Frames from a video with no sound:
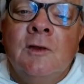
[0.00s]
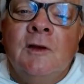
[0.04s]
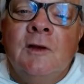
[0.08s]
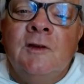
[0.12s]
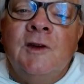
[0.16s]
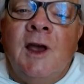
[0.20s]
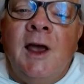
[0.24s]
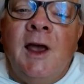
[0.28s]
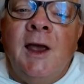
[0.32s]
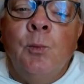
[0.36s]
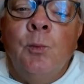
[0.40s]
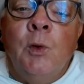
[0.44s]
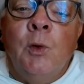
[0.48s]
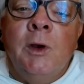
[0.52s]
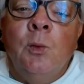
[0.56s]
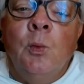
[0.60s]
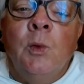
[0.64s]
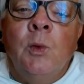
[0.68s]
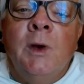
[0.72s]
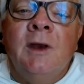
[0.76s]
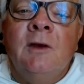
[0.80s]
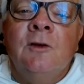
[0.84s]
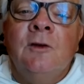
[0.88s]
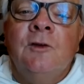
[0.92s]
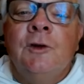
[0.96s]
the time we
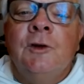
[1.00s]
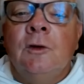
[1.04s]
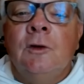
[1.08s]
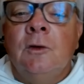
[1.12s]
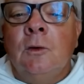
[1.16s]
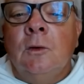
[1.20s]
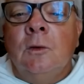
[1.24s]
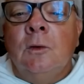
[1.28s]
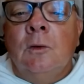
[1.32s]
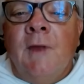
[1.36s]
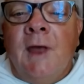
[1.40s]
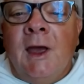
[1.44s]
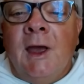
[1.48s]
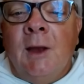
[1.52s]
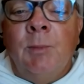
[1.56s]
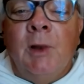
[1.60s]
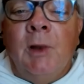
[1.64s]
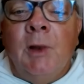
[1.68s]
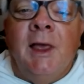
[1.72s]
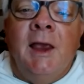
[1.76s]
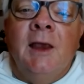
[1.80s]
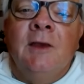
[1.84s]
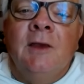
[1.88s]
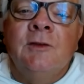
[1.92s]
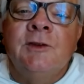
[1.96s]
went to that
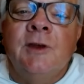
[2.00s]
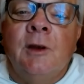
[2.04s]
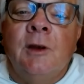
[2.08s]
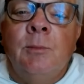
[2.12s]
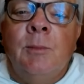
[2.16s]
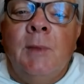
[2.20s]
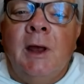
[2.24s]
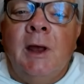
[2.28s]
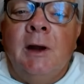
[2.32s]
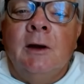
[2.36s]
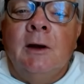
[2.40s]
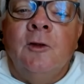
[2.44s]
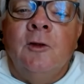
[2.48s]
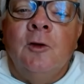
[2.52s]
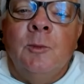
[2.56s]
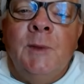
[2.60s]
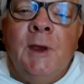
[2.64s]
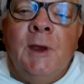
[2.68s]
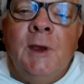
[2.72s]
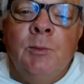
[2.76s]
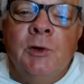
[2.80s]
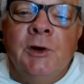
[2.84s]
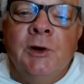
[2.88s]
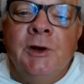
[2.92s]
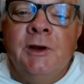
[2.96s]
place and met other
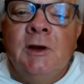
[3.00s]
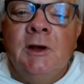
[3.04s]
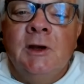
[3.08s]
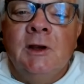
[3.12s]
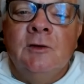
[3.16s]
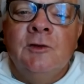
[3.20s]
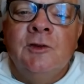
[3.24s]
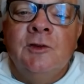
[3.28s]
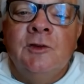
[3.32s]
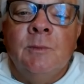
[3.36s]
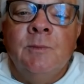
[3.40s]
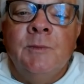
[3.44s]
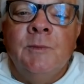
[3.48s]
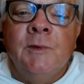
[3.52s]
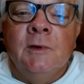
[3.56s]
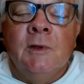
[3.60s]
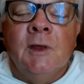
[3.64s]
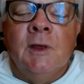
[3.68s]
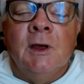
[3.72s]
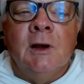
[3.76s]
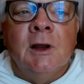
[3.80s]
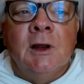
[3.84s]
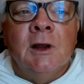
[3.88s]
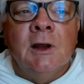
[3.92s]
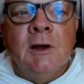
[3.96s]
people and did something
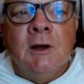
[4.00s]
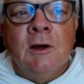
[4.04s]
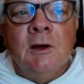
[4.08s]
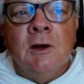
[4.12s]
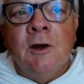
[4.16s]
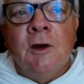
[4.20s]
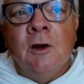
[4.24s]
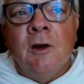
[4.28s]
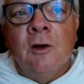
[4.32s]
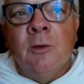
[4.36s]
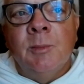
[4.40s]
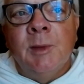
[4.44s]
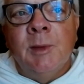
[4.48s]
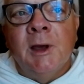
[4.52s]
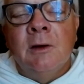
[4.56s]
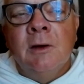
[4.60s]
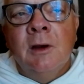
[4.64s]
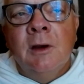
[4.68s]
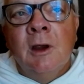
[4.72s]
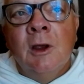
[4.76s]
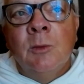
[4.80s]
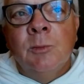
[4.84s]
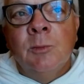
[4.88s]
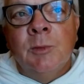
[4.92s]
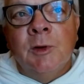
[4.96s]
that I didn't know about.